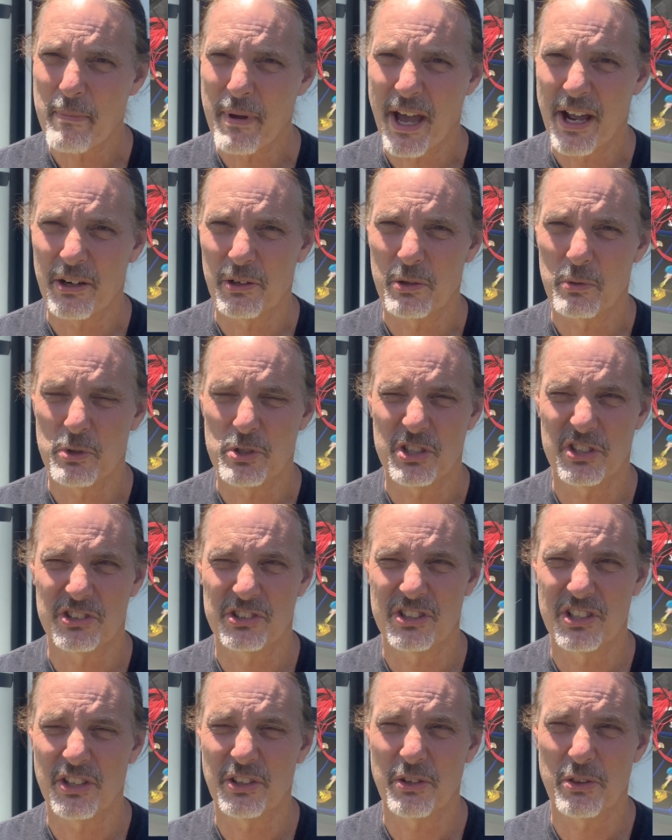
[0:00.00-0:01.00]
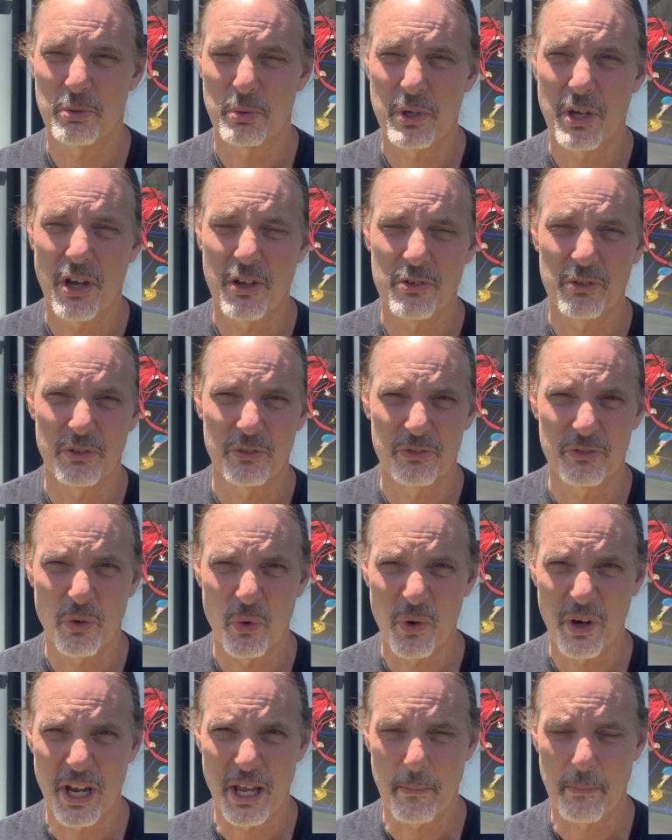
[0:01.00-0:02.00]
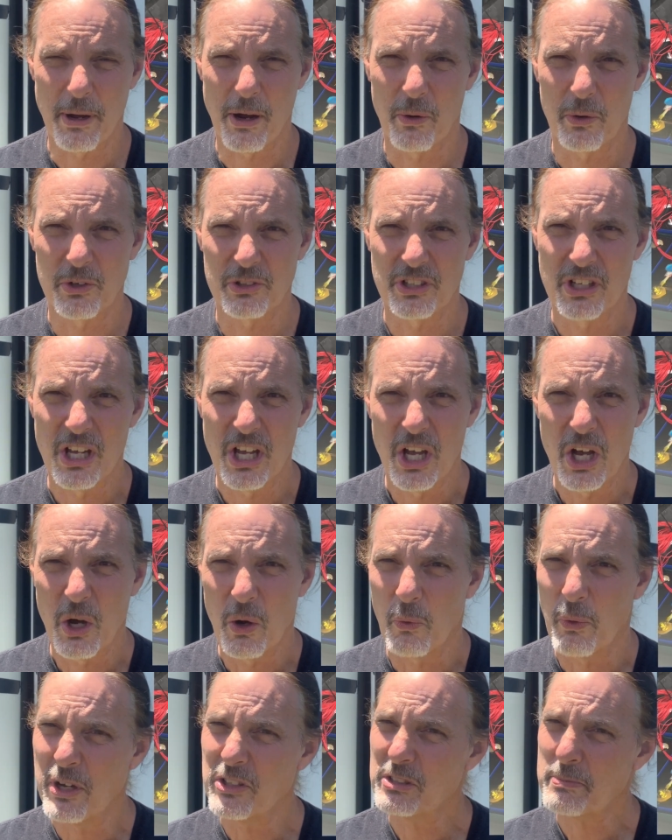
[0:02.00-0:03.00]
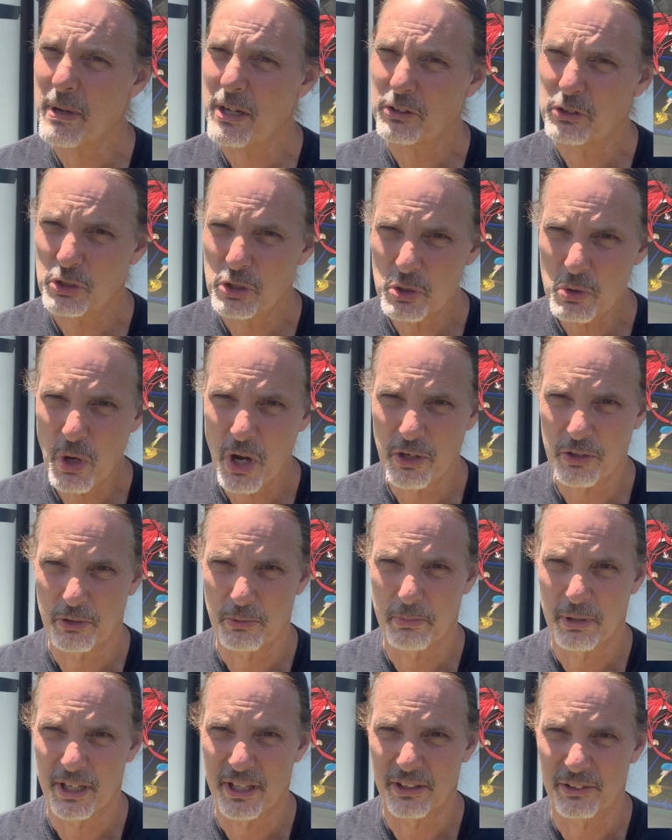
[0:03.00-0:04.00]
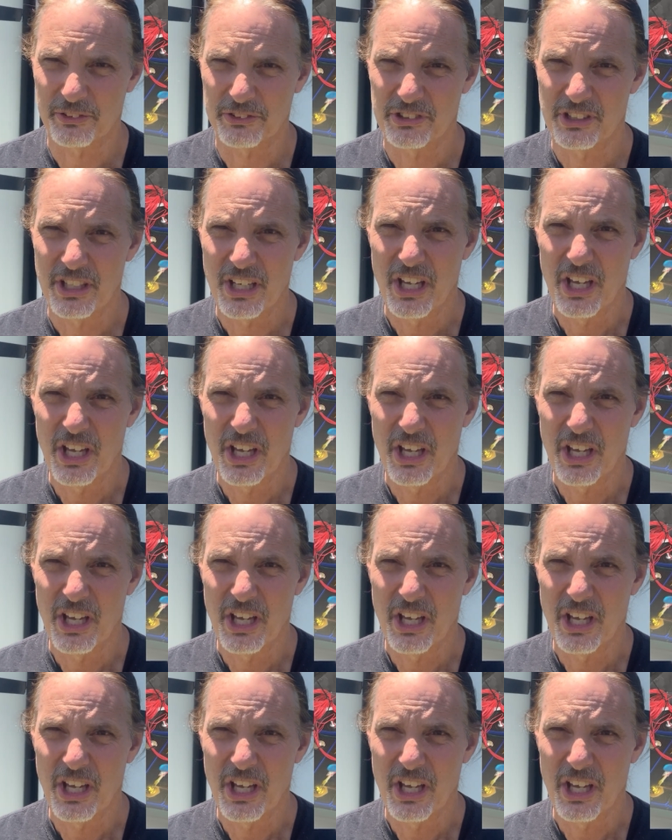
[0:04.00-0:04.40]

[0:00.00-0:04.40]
battery, which is another 304 amp hours, weighs about 200 pounds.